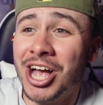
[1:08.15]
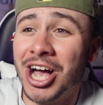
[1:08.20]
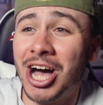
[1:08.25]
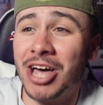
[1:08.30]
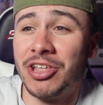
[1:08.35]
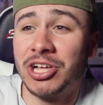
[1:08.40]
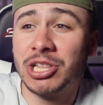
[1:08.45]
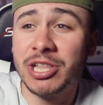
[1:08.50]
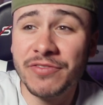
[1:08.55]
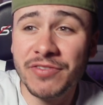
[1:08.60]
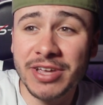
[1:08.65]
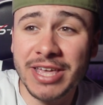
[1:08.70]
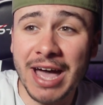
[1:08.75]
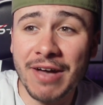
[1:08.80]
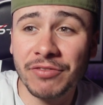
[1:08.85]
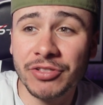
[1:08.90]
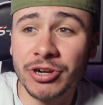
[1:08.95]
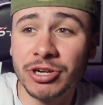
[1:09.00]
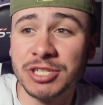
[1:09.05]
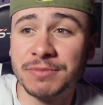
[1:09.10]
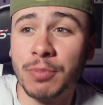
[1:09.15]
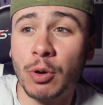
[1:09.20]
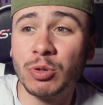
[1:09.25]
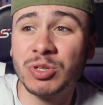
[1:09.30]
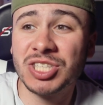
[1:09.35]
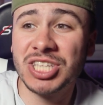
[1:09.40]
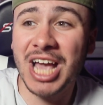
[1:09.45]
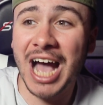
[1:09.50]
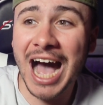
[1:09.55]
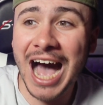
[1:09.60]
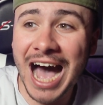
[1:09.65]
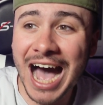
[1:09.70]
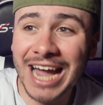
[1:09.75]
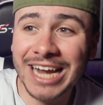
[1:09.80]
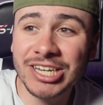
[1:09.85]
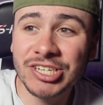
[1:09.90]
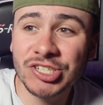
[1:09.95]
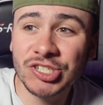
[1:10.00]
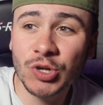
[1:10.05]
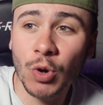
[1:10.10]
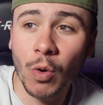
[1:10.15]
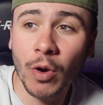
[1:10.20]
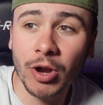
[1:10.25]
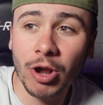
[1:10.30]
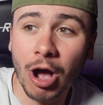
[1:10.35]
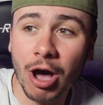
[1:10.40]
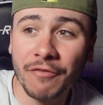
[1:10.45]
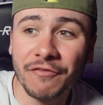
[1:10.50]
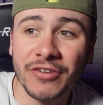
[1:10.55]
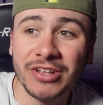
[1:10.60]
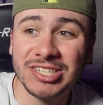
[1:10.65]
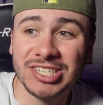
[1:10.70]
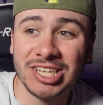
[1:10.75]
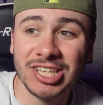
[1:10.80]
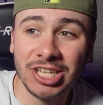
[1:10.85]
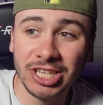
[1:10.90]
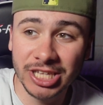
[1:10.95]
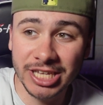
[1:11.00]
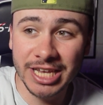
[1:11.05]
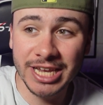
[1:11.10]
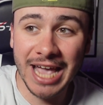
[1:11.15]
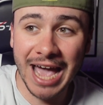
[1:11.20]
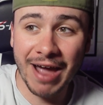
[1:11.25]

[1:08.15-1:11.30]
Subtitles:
The Cleveland Cavaliers boast the highest scoring offense in the league,